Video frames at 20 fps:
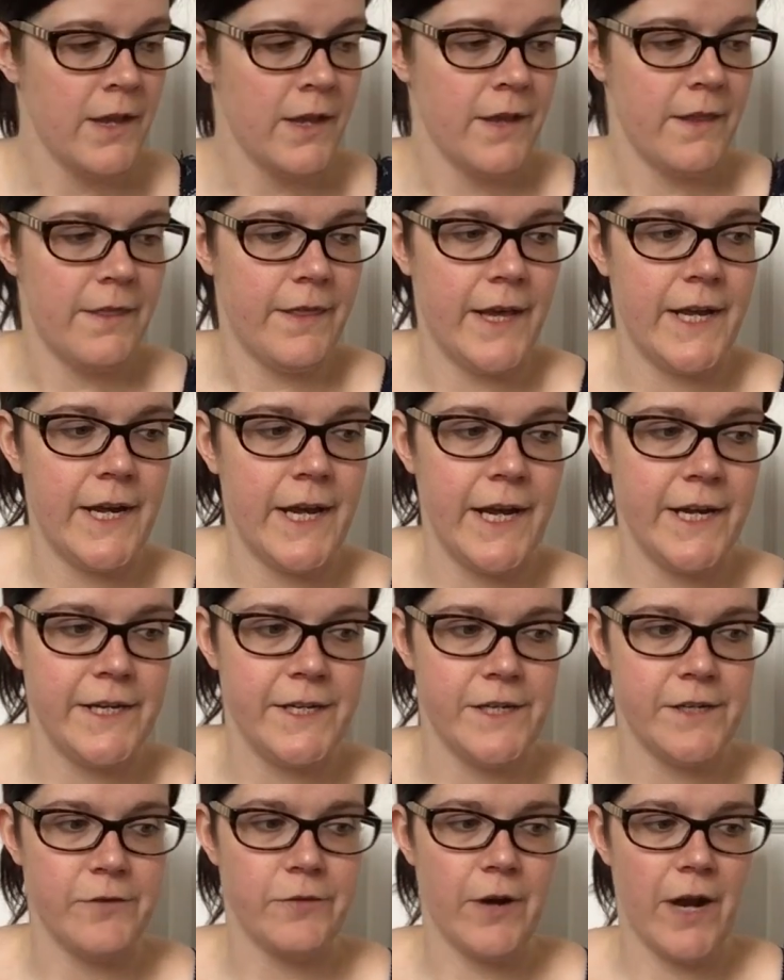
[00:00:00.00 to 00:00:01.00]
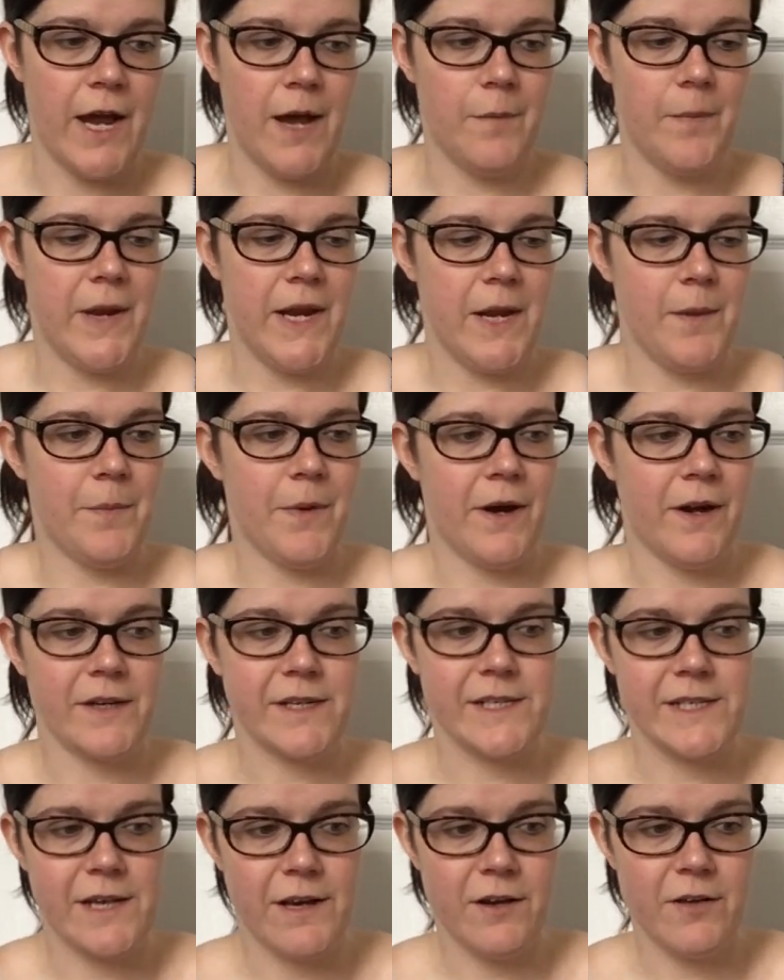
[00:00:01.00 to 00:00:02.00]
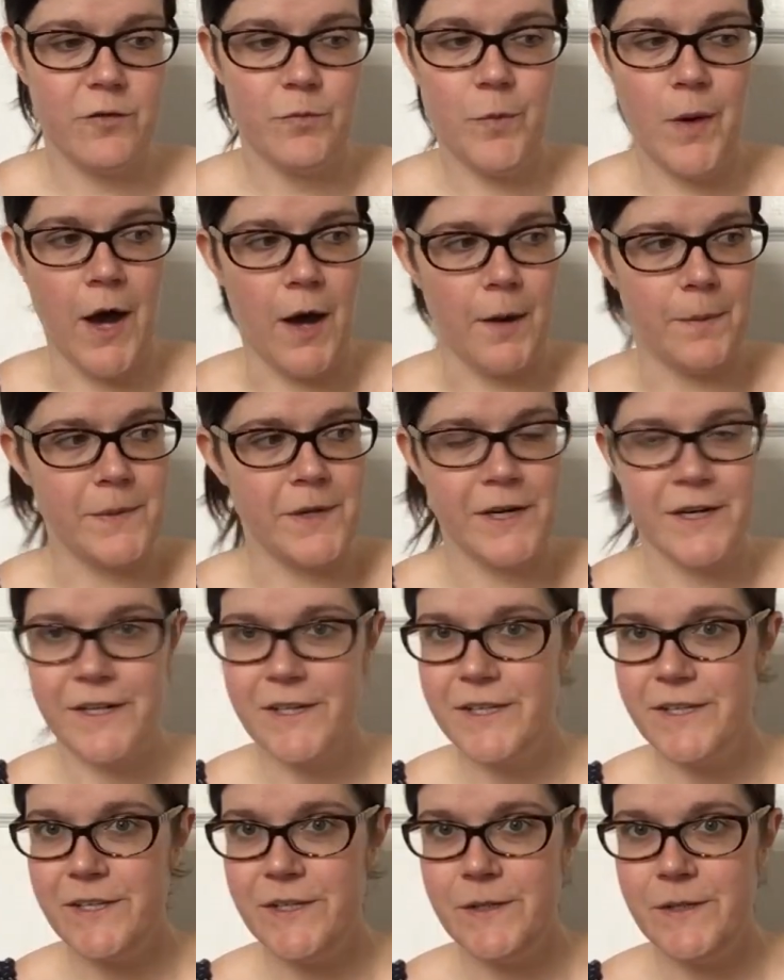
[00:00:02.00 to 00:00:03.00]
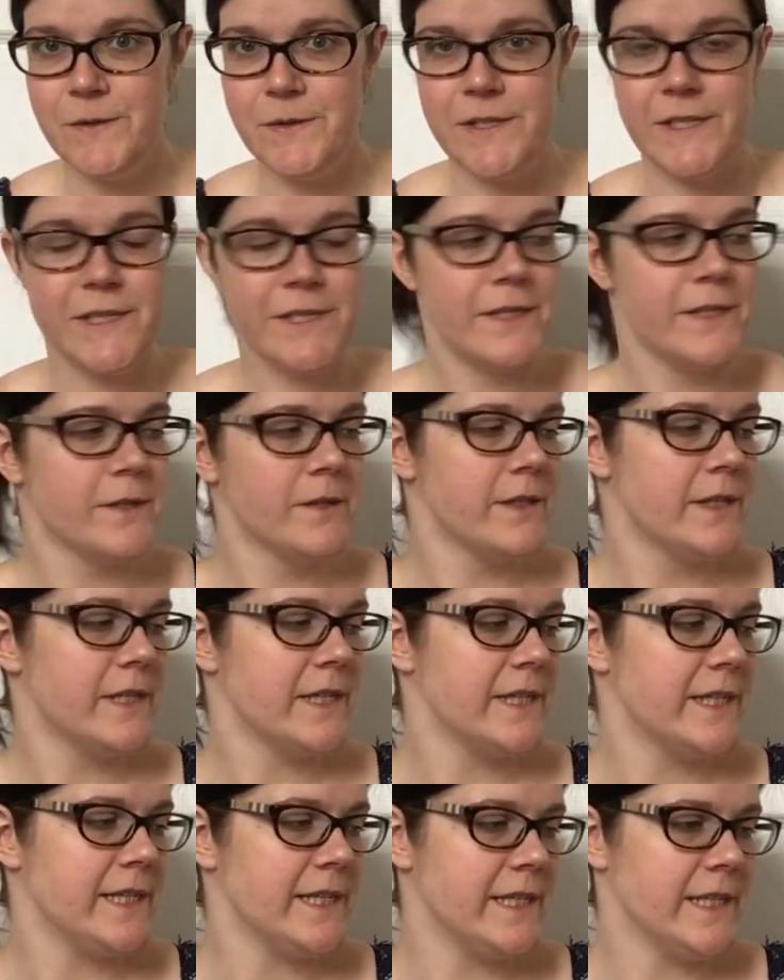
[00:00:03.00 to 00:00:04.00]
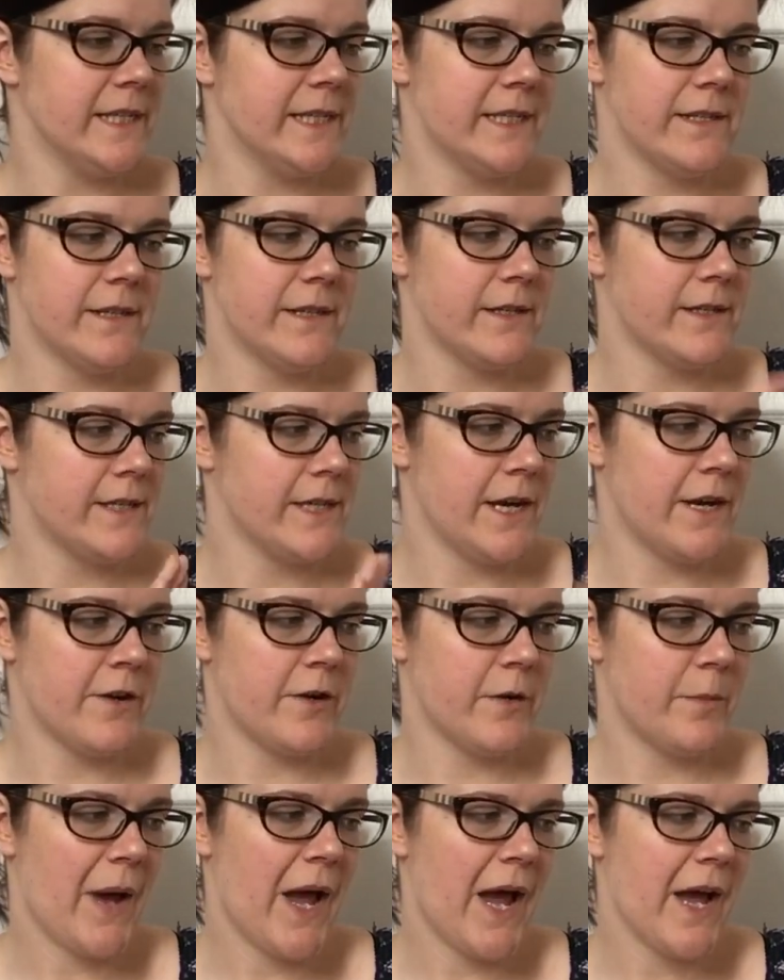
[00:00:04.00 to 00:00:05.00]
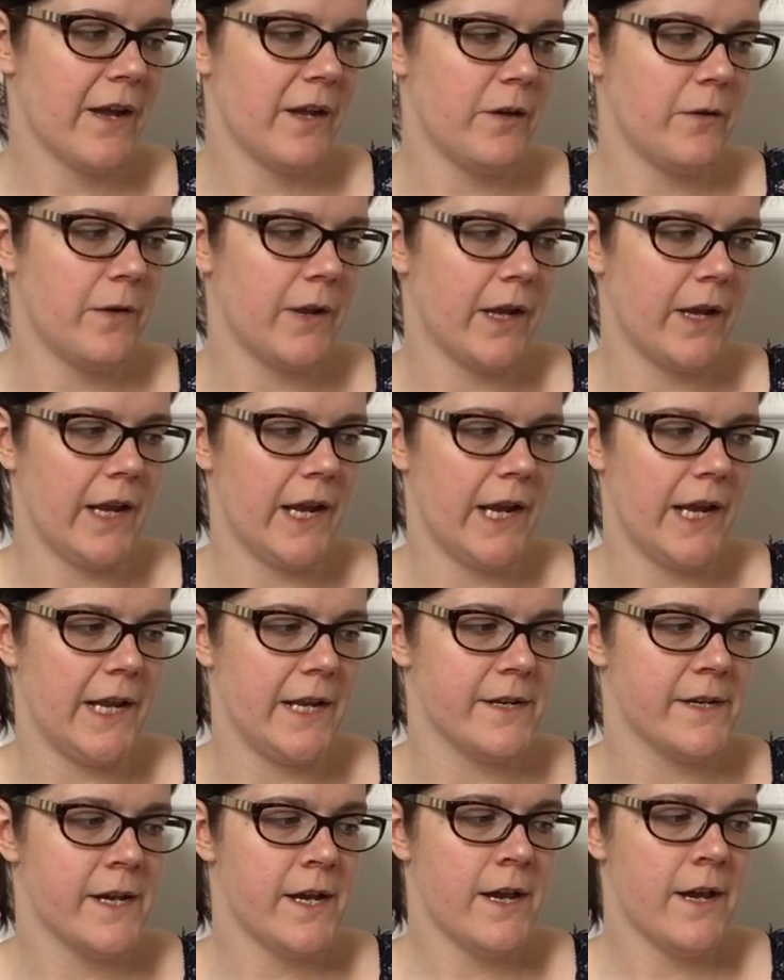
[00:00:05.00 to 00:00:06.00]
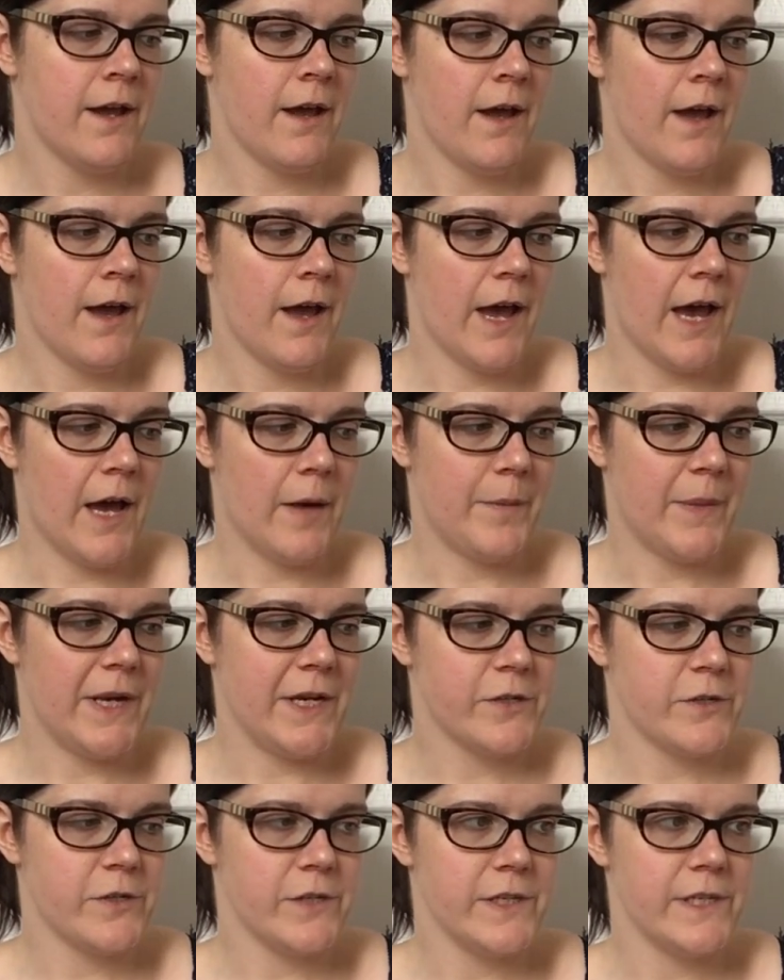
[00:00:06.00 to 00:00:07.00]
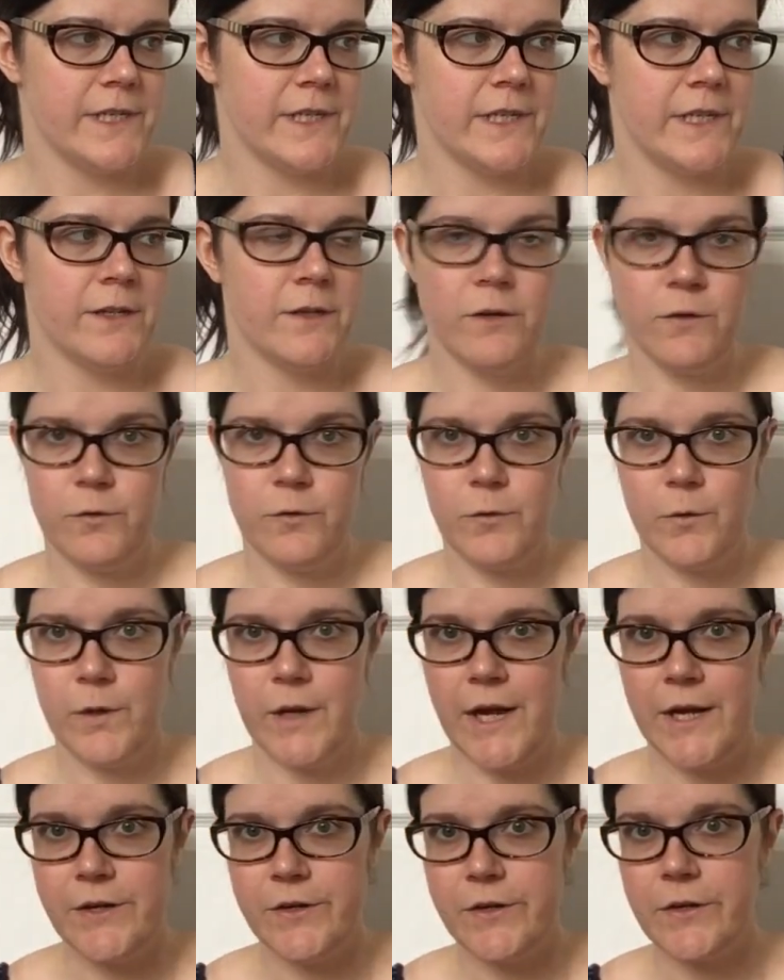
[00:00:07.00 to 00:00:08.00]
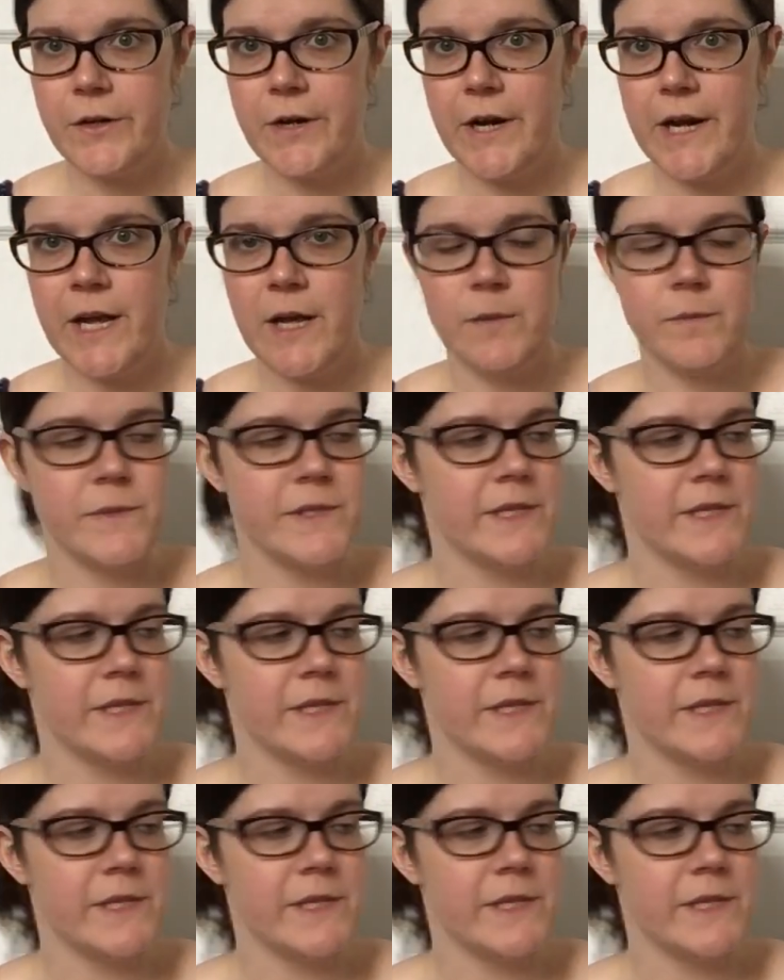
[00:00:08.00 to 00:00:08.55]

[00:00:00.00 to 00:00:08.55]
Then I did grab a box of Pop-Tarts too. So this is the standard pack. You get 8 pastries in here, 400 grams.